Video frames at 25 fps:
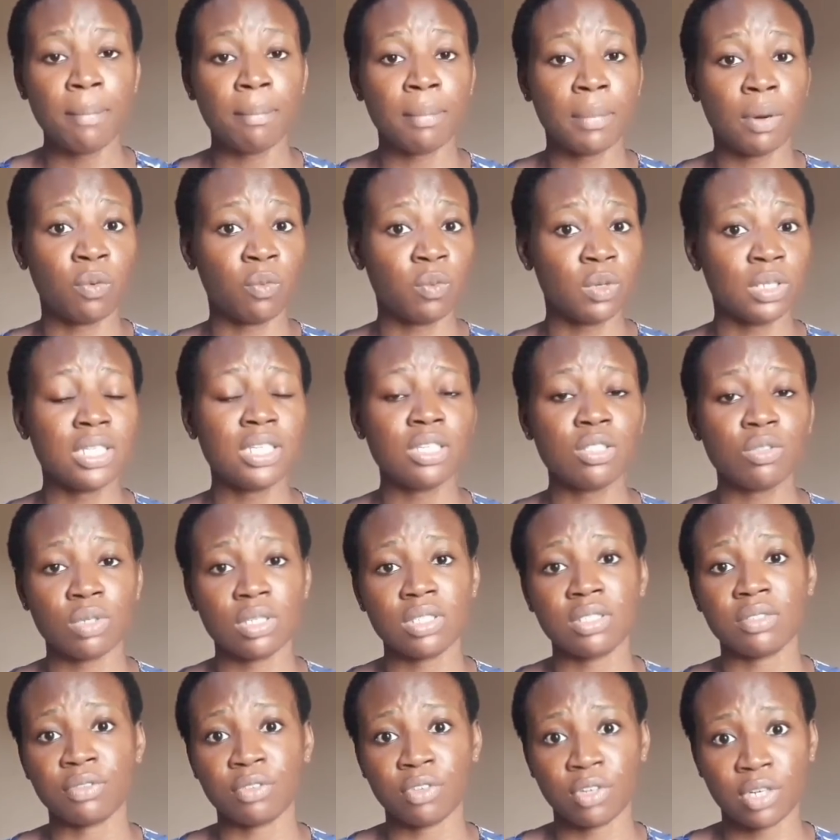But within
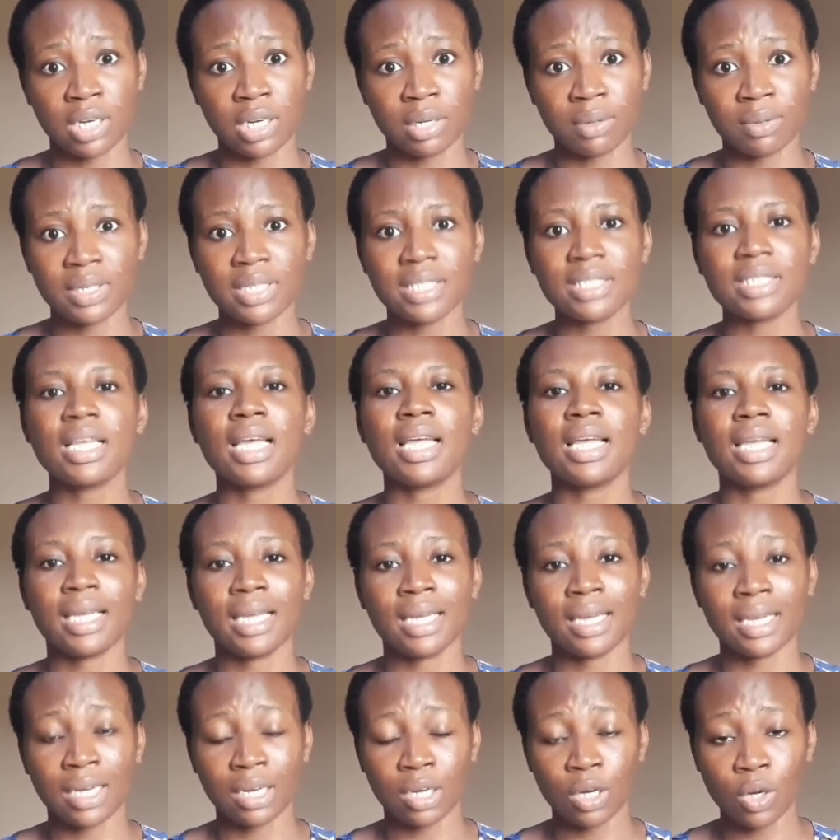24 hours,
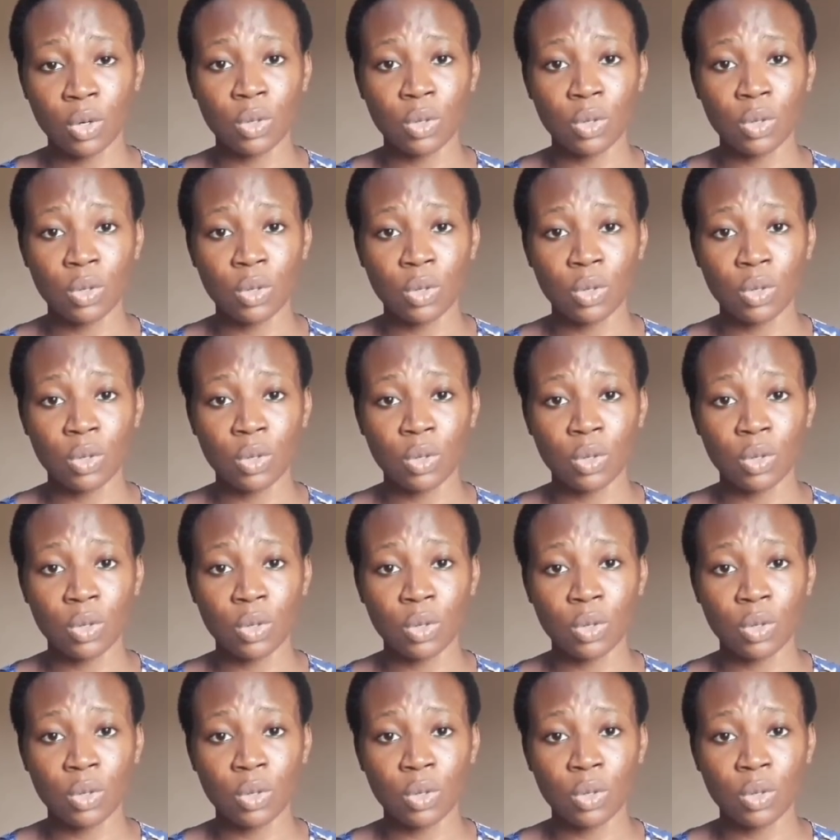it can